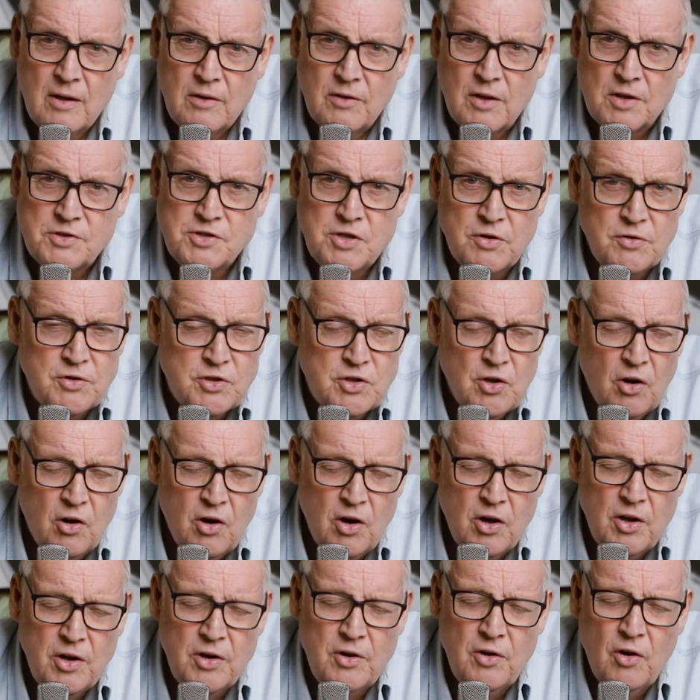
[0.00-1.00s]
that you
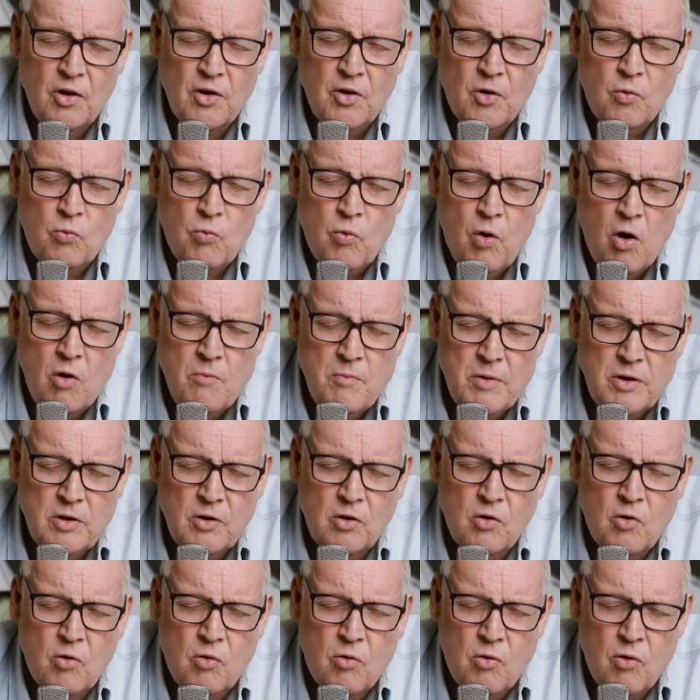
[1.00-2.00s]
died on a
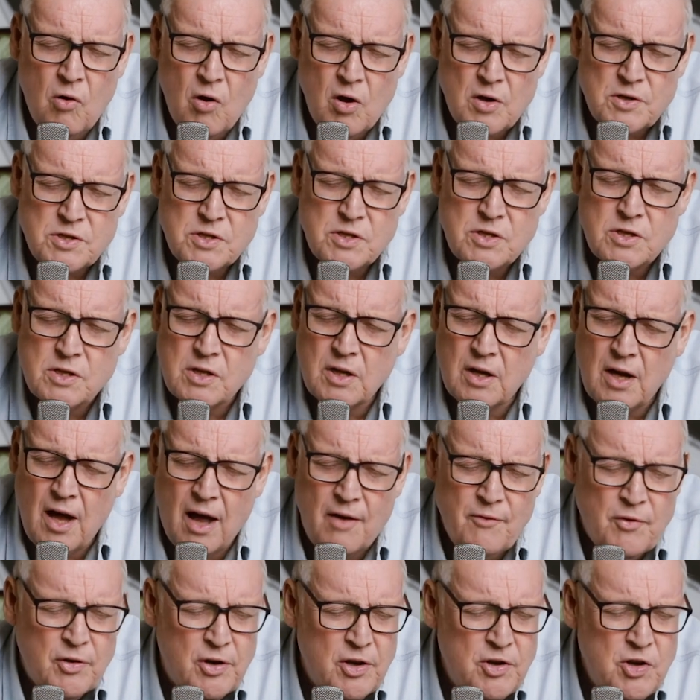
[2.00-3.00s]
Roman cross
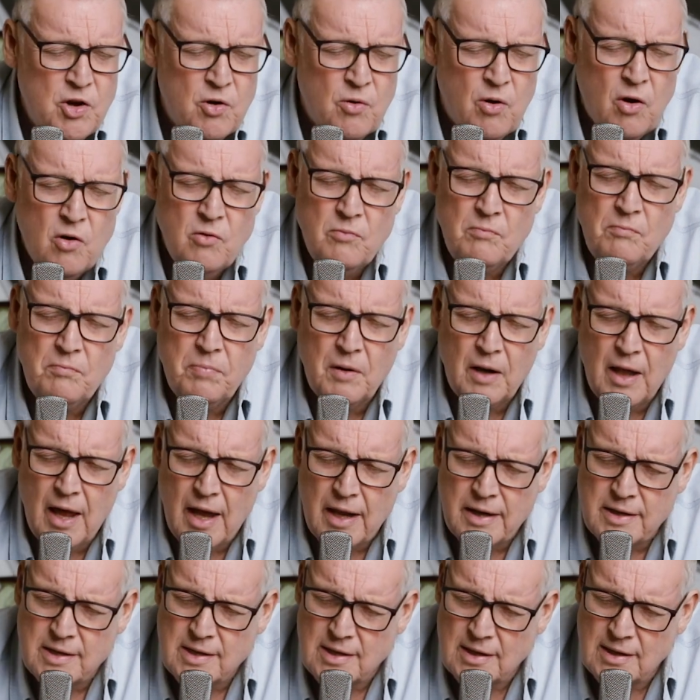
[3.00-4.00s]
covered in your own
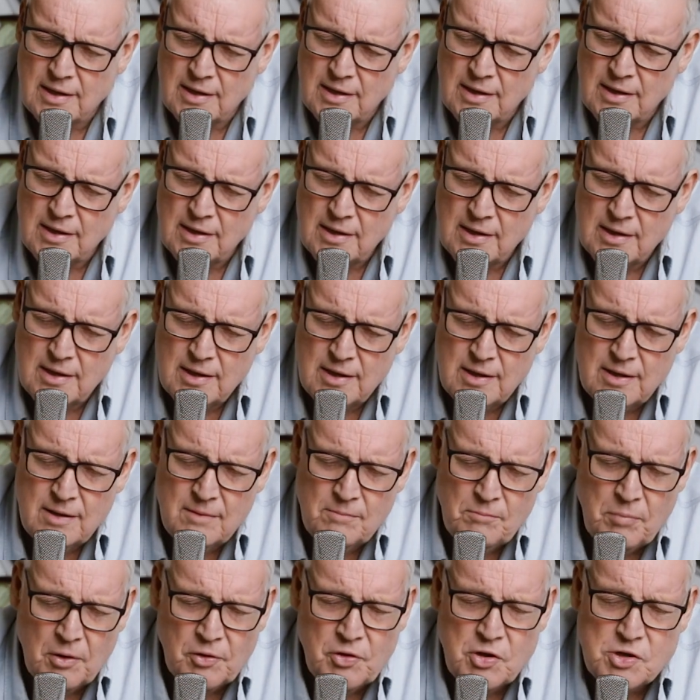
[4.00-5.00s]
blood,
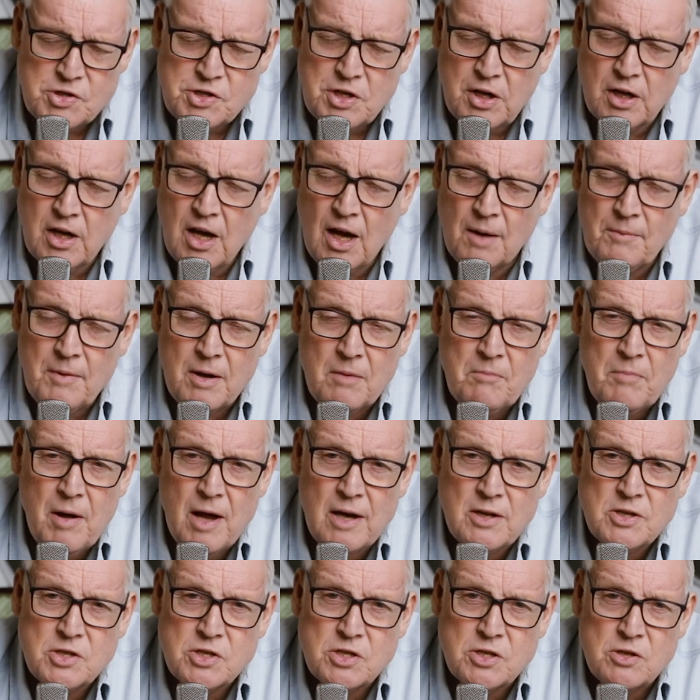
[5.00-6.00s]
but that you're coming
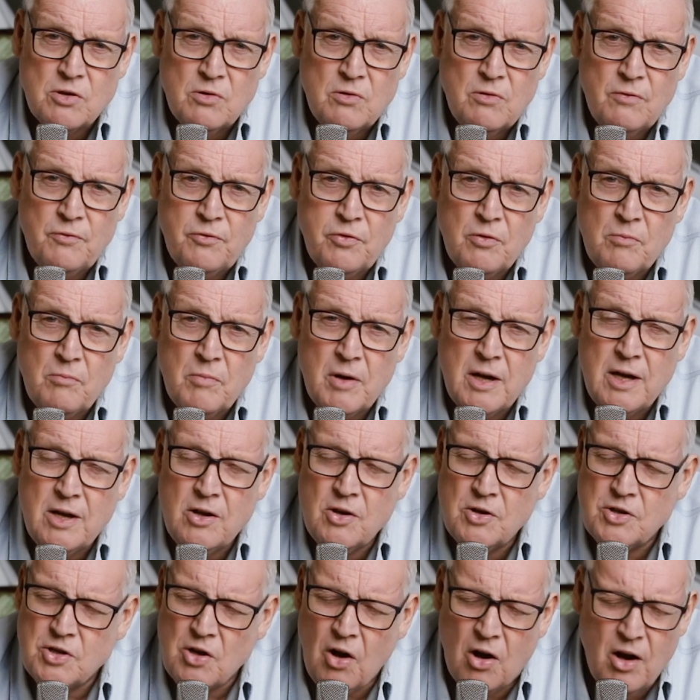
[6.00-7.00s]
back soon for me.
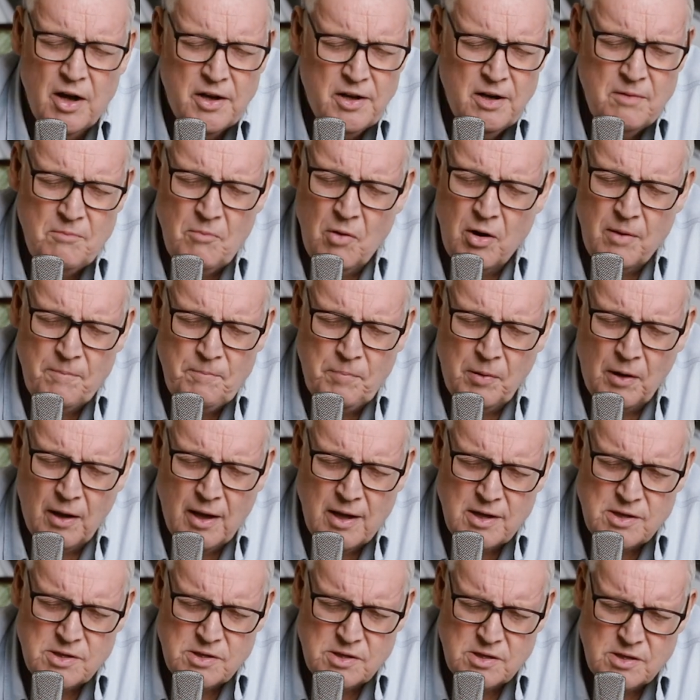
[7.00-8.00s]
You died in my
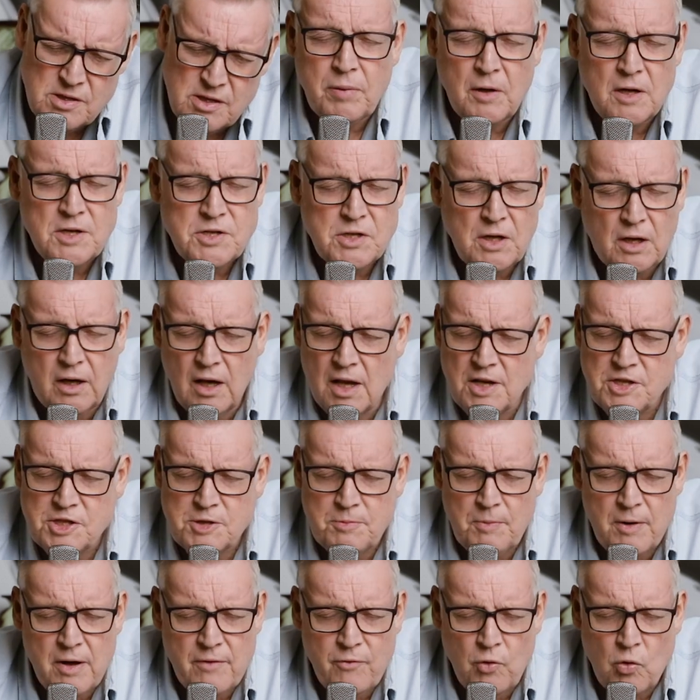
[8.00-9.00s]
place. Please
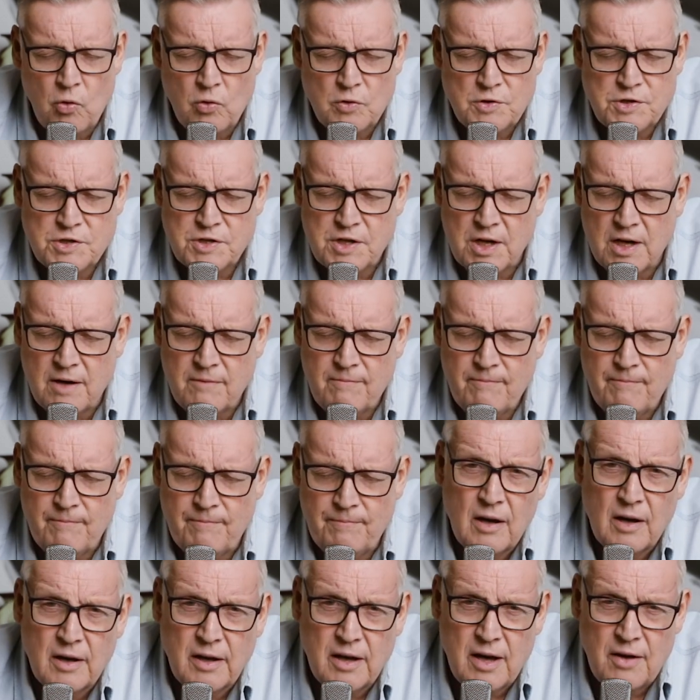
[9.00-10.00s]
cleanse me of all sin.
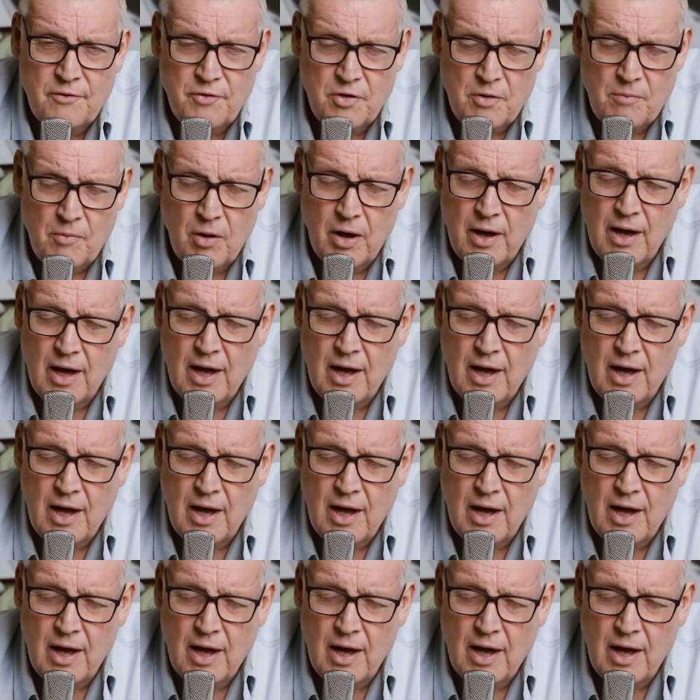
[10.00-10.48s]
I give you my